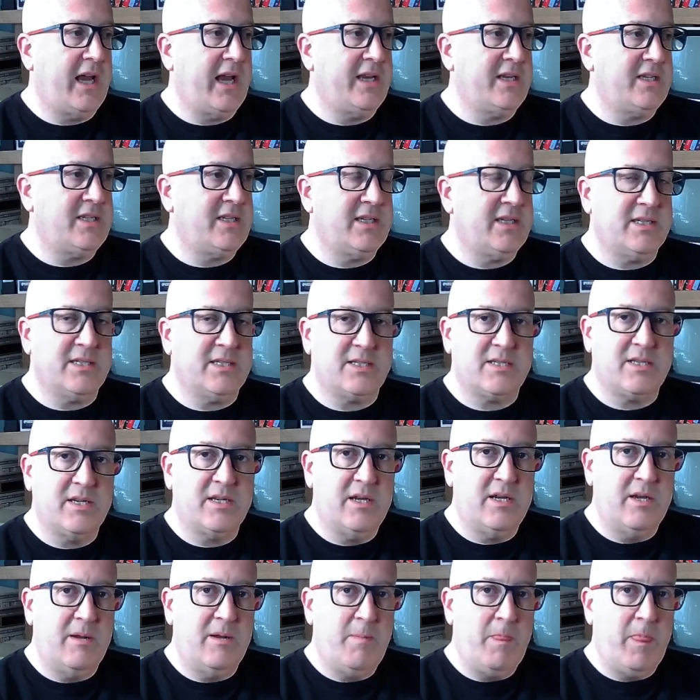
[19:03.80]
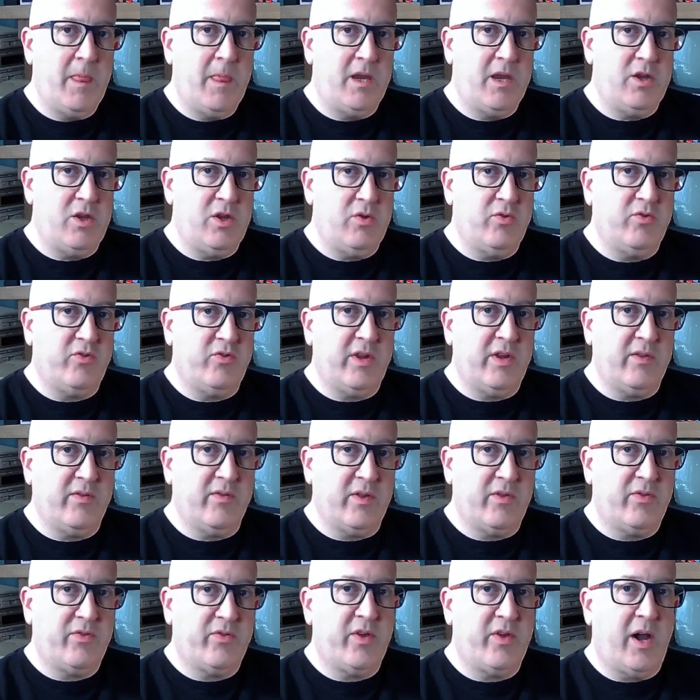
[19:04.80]
and it is using
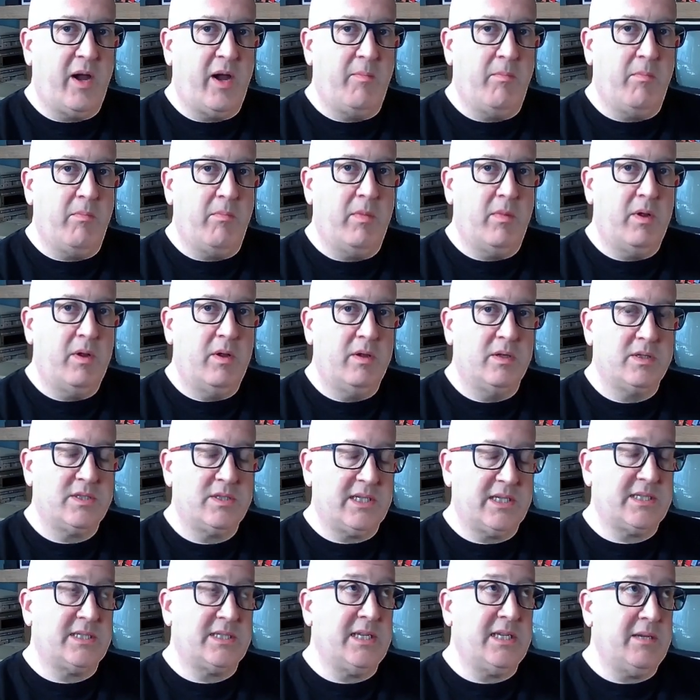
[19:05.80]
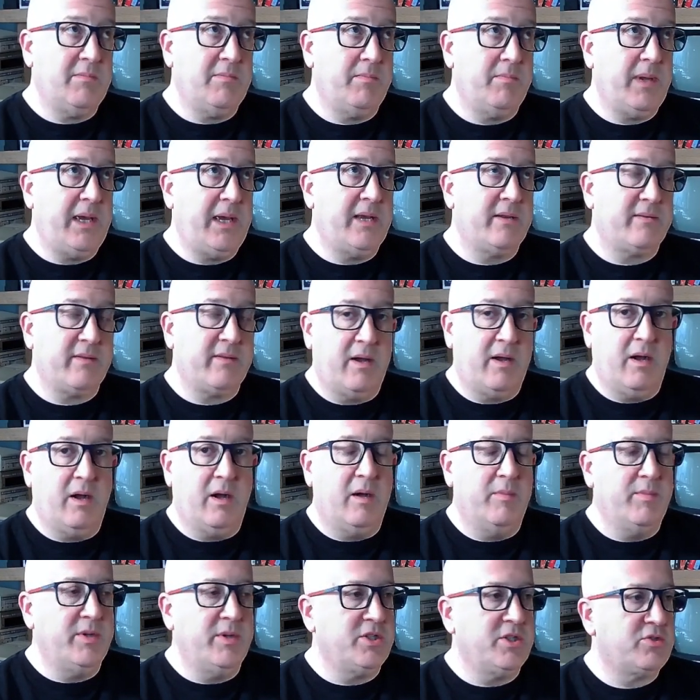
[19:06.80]
the thumb 16-bit
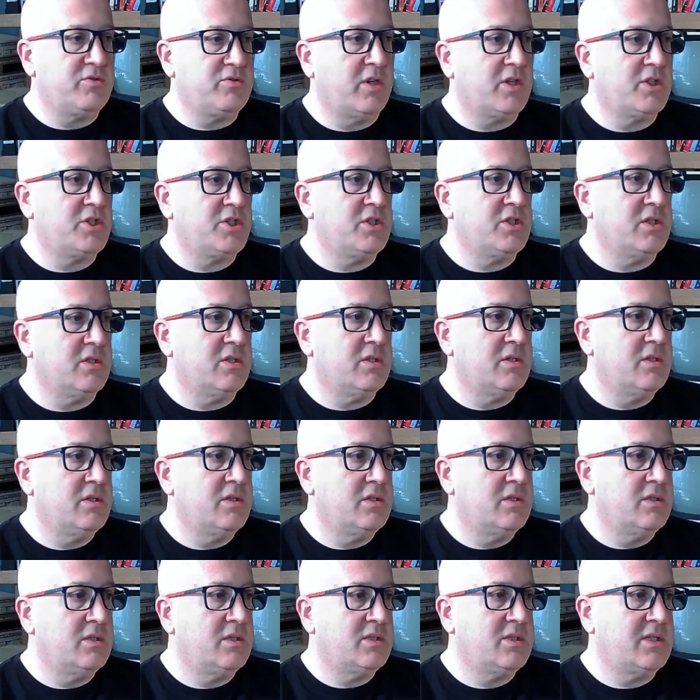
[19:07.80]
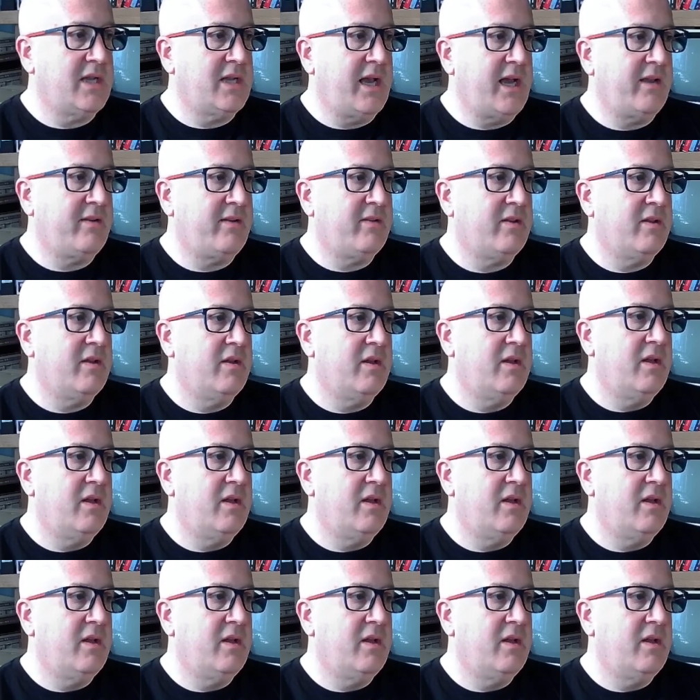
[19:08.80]
ARM instruction set.